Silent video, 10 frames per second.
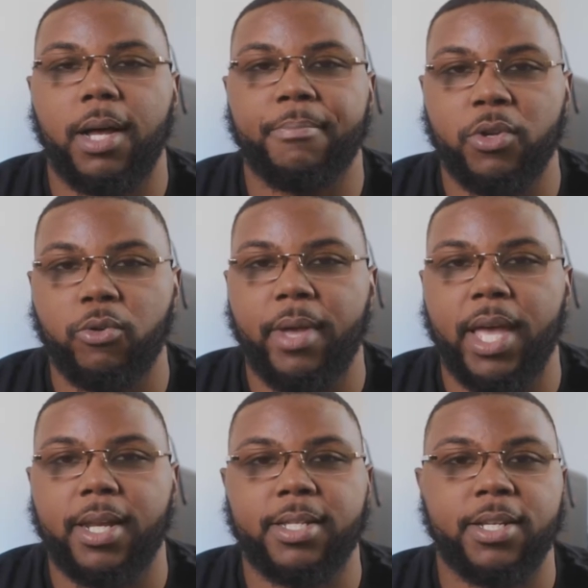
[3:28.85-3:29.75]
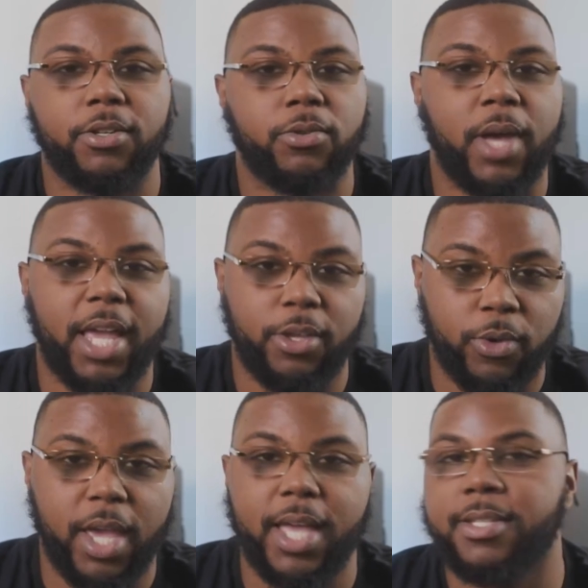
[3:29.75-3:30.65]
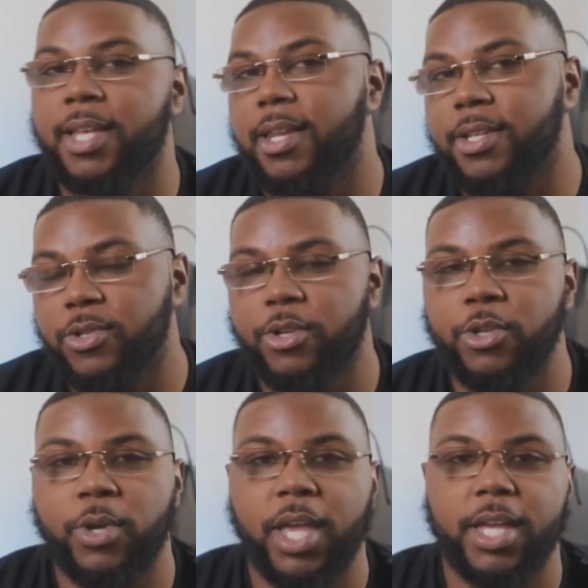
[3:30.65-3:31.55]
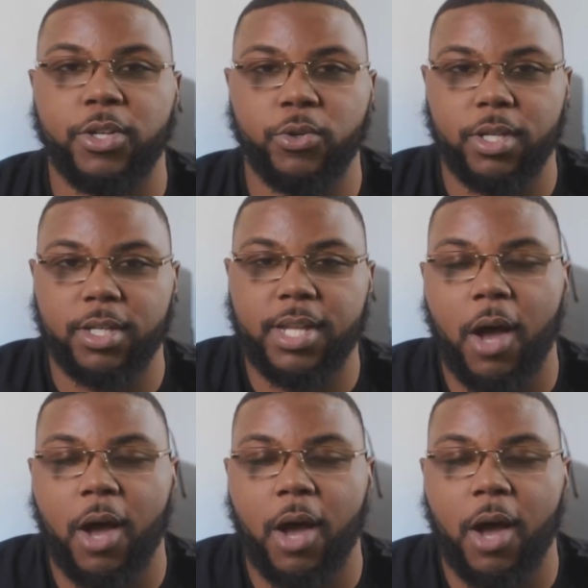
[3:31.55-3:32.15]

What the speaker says: middleman to tell you, hey, you can't say this or you can't do this.